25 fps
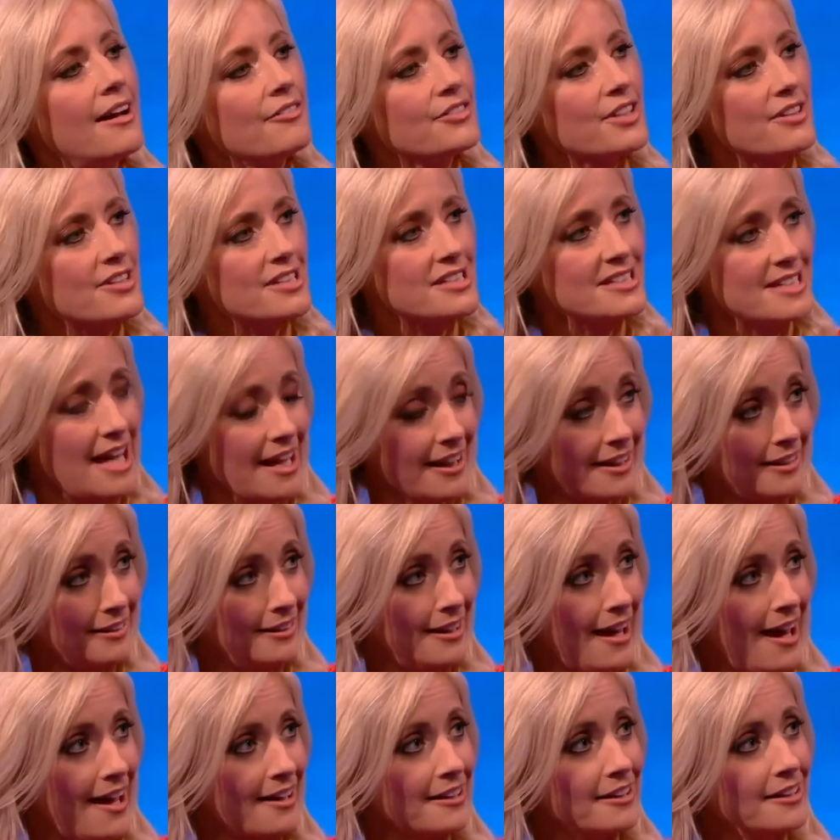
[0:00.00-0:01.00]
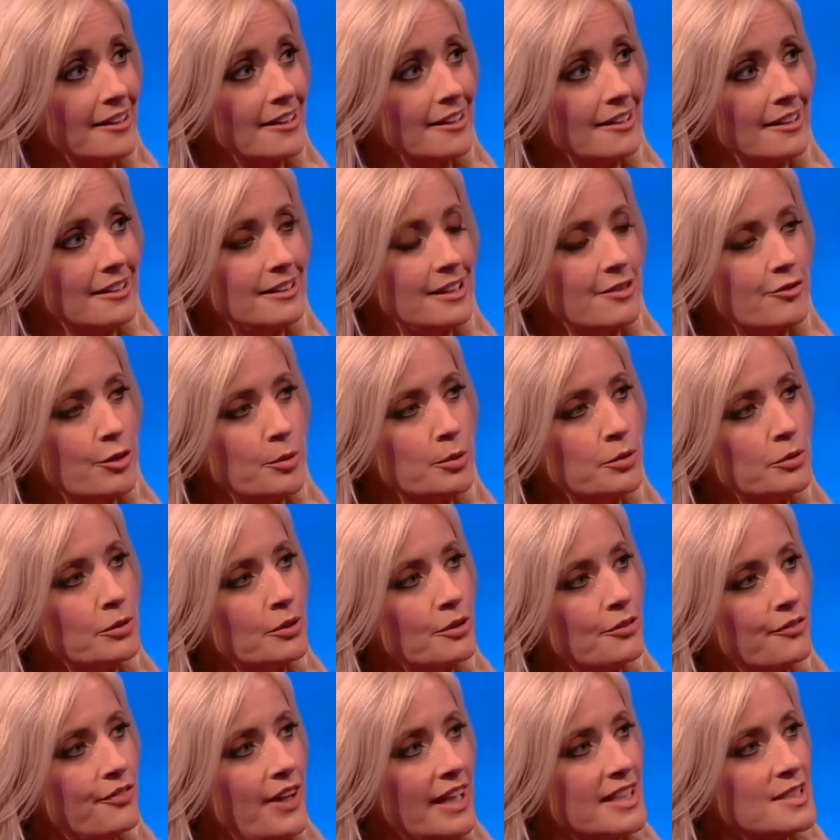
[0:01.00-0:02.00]
after the second leg, Liverpool
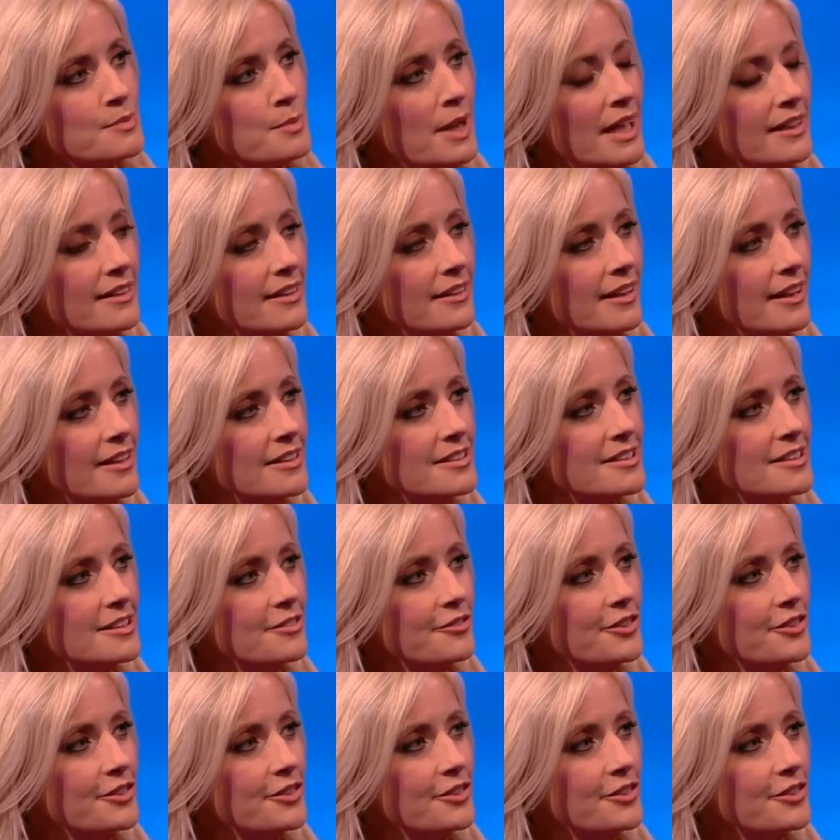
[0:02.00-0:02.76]
faced Man United a